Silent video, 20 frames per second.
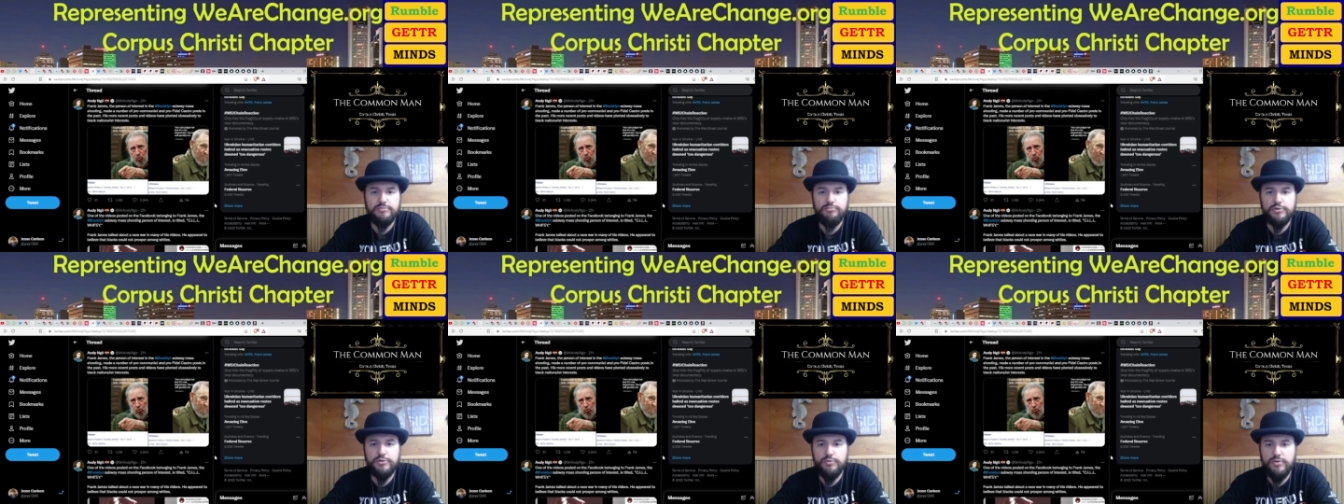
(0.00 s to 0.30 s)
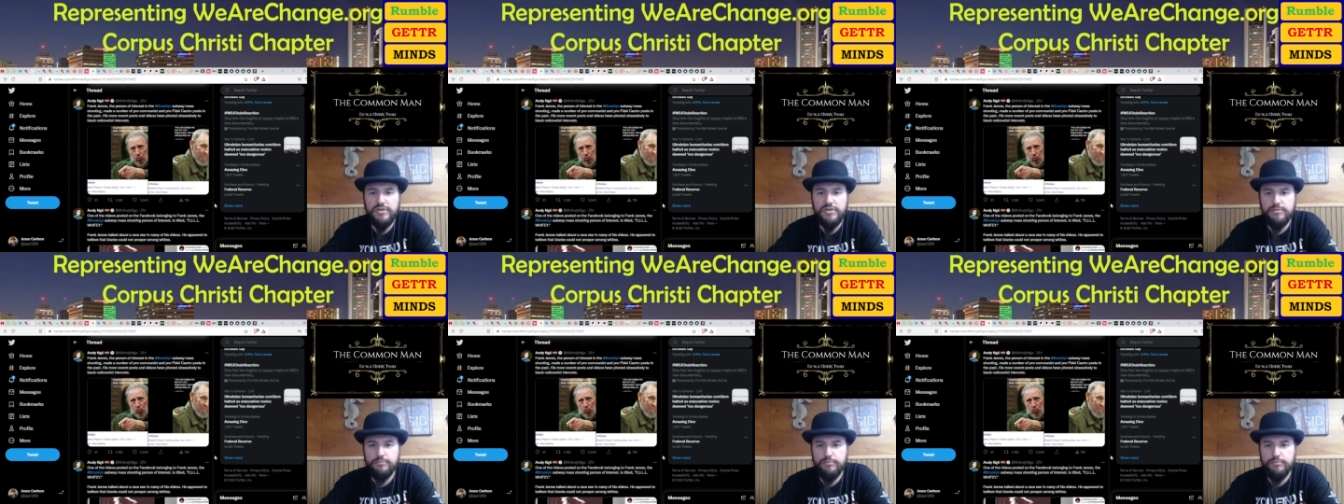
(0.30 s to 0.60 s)
His most
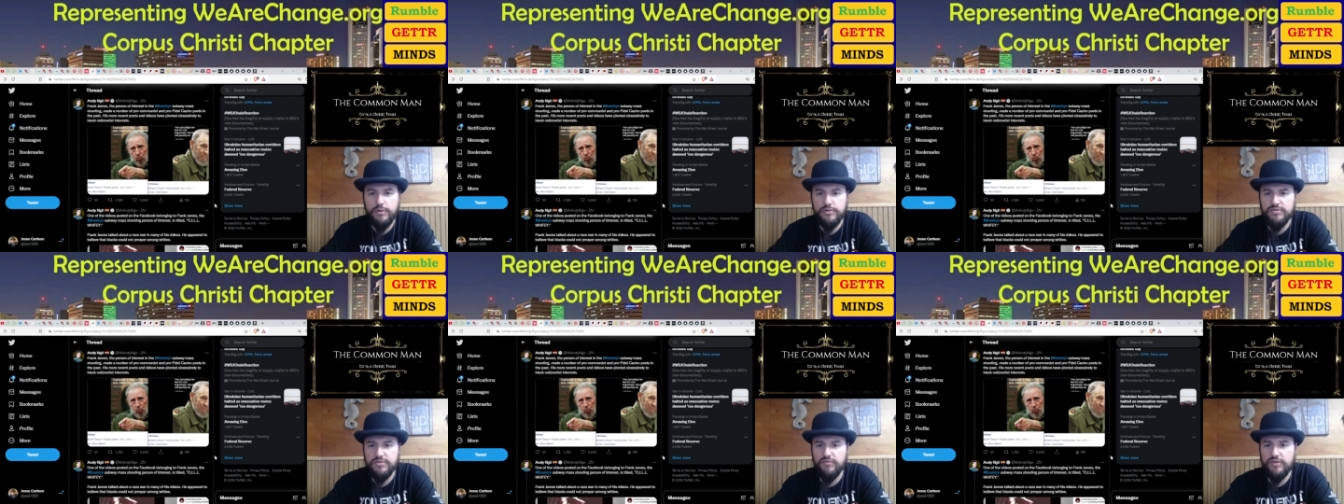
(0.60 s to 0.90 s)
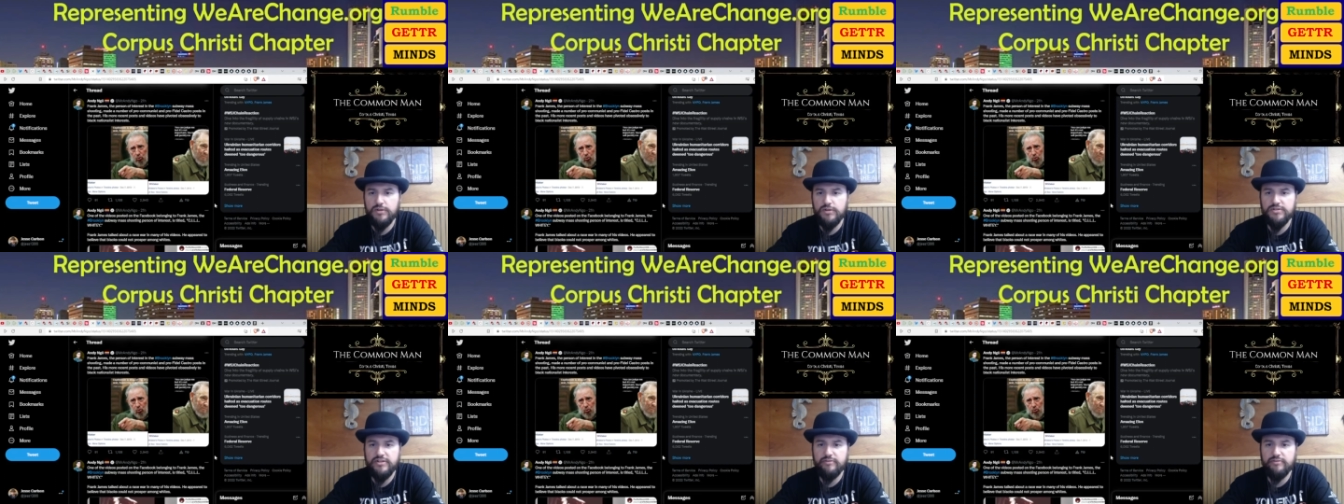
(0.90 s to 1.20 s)
recent posts and
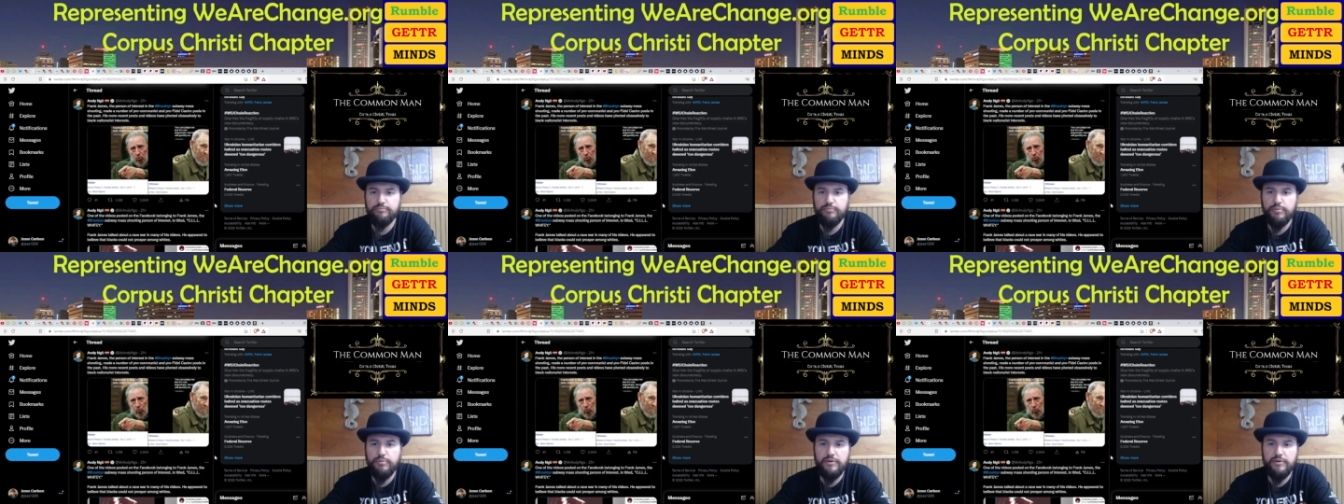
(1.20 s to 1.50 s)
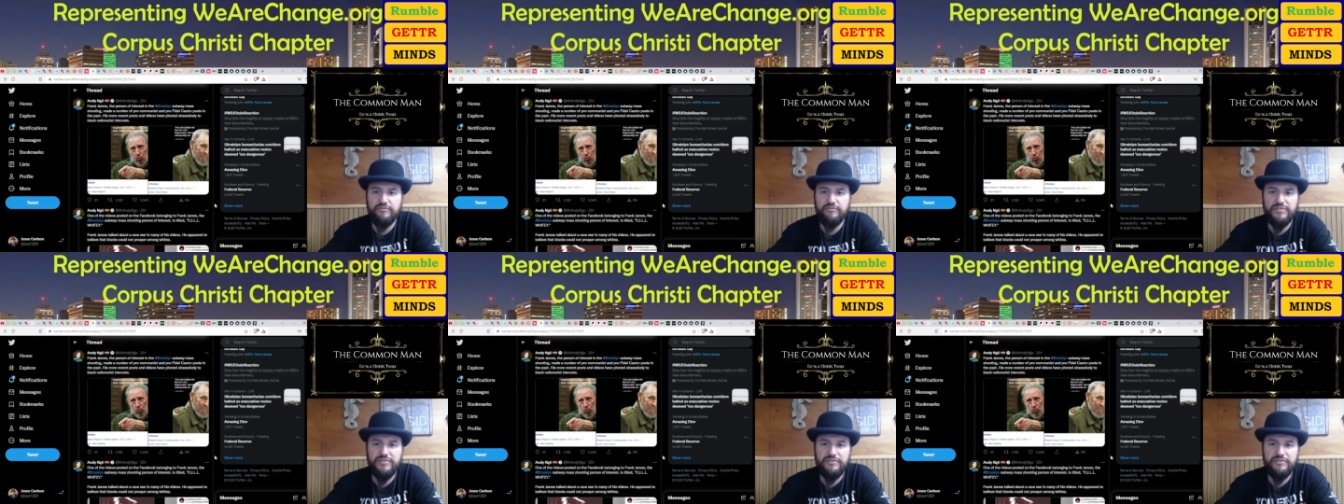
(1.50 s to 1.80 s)
videos have
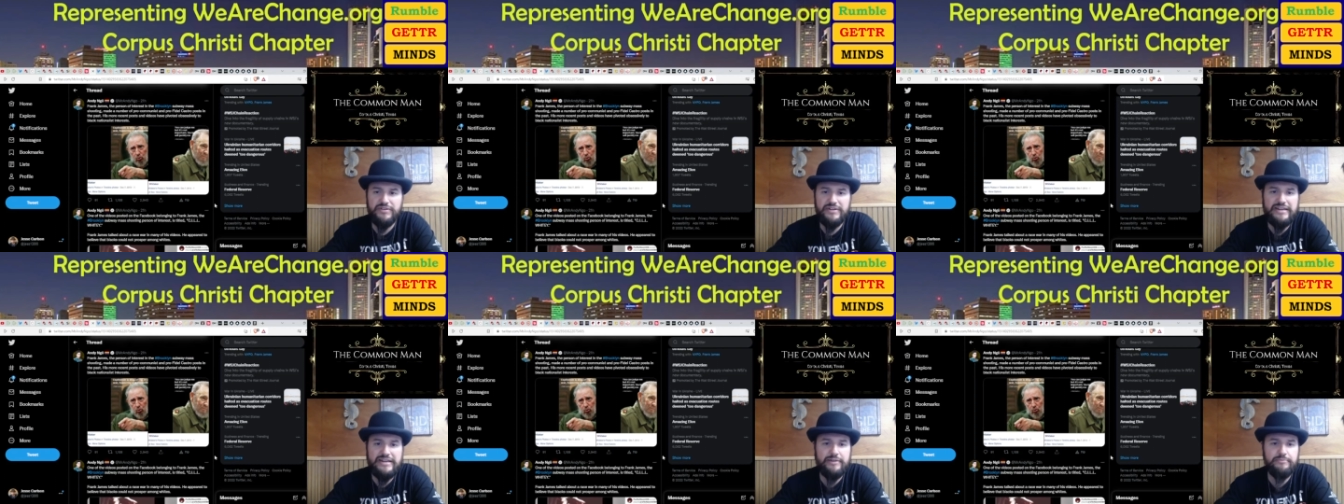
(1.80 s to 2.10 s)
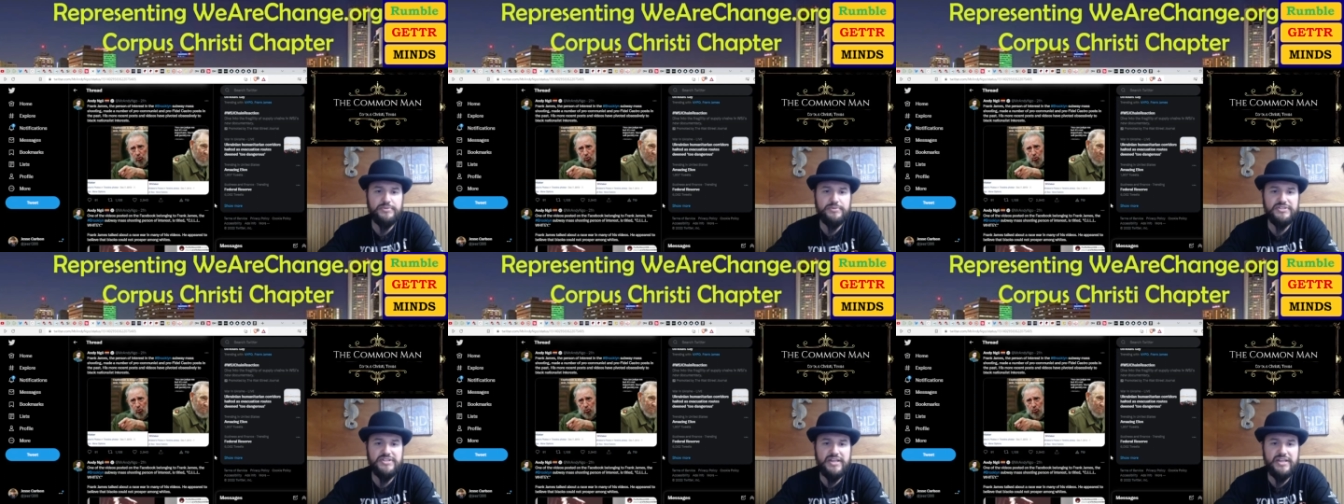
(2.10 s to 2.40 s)
pivoted
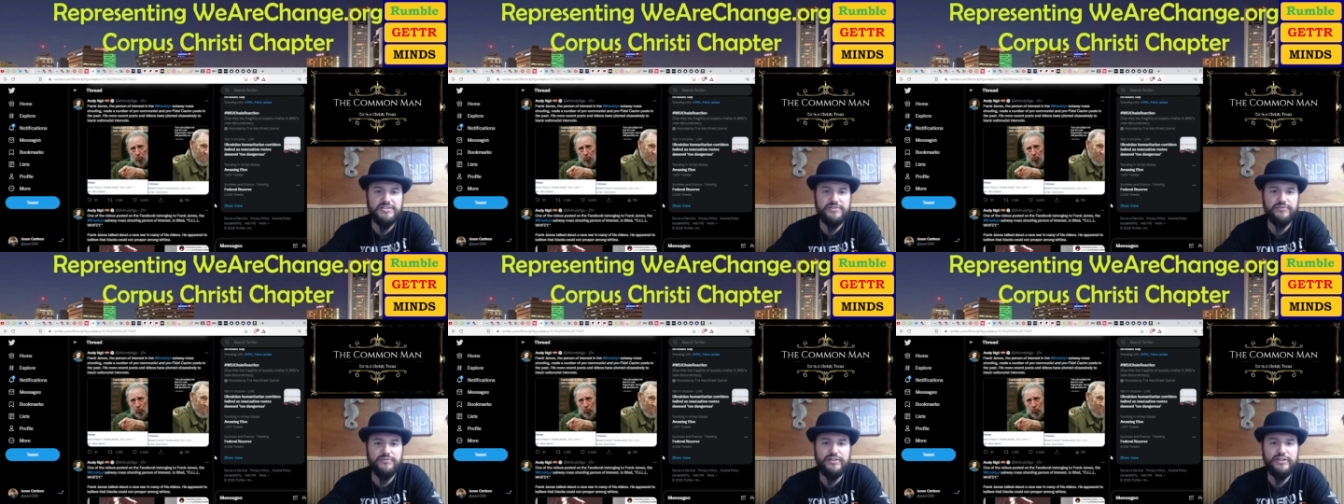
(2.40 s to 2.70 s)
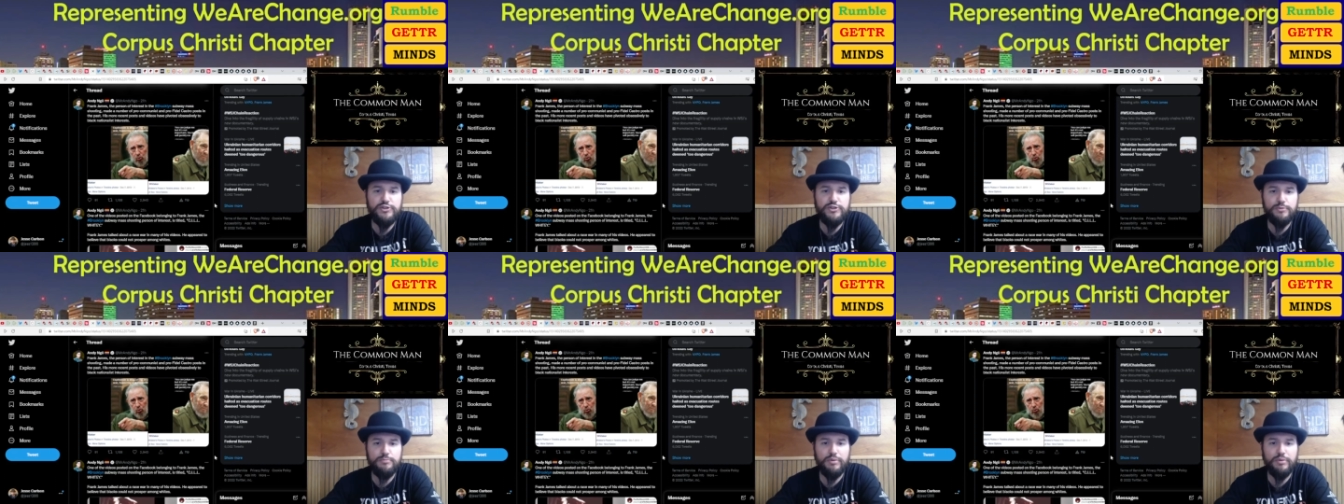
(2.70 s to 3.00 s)

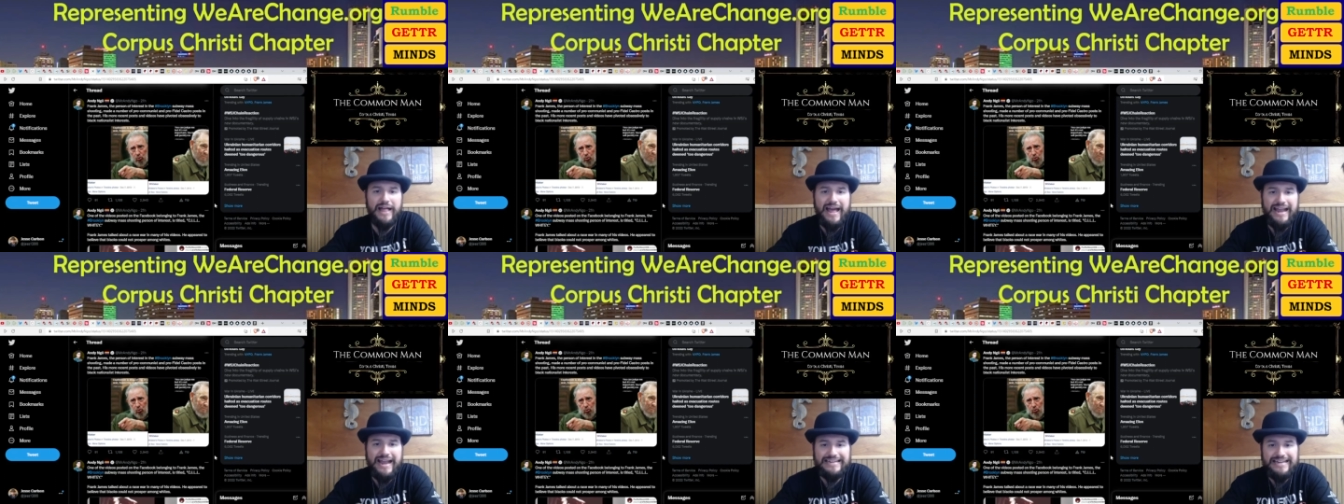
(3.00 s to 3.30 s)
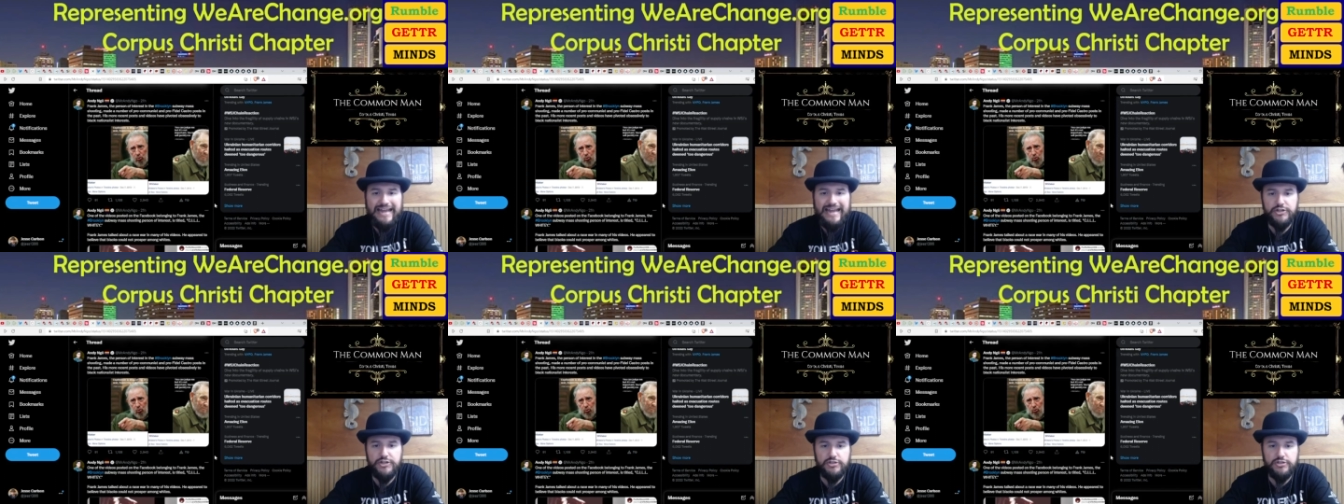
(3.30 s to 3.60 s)
obsessively to black
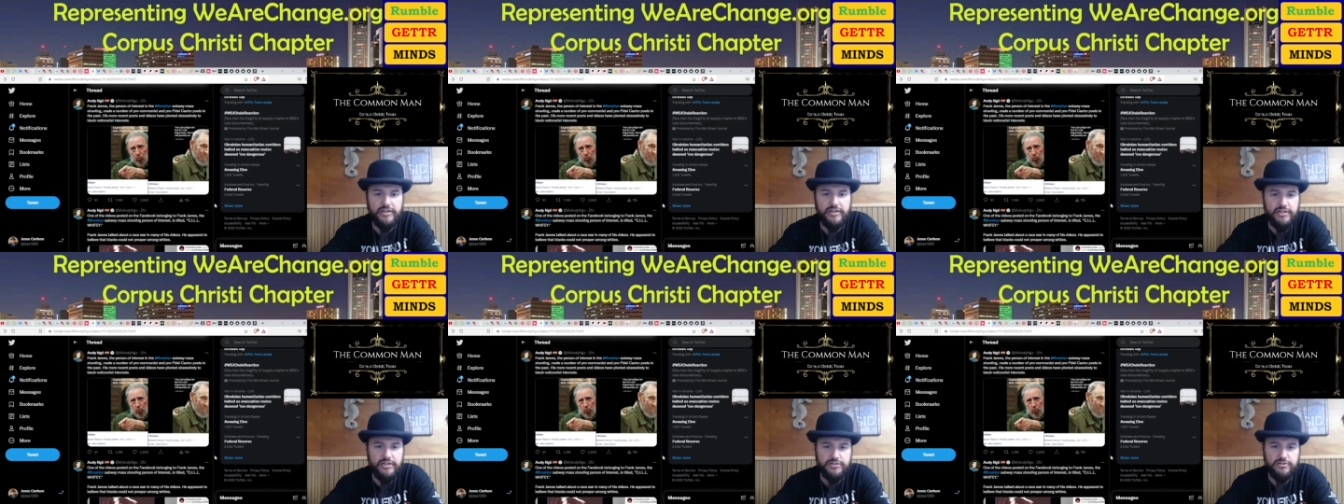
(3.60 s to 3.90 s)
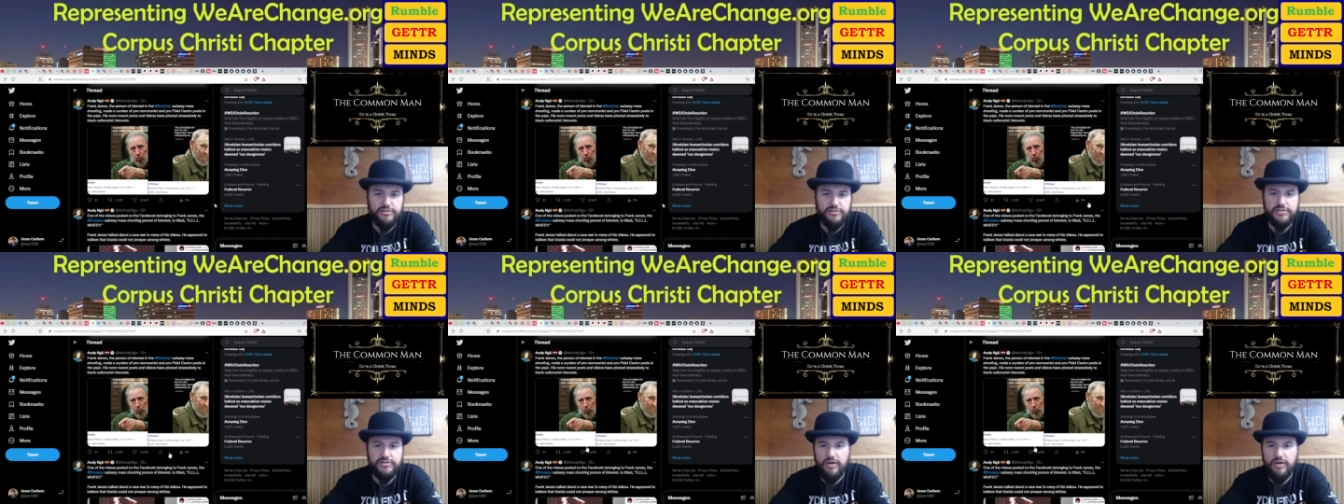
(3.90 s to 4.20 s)
national interests.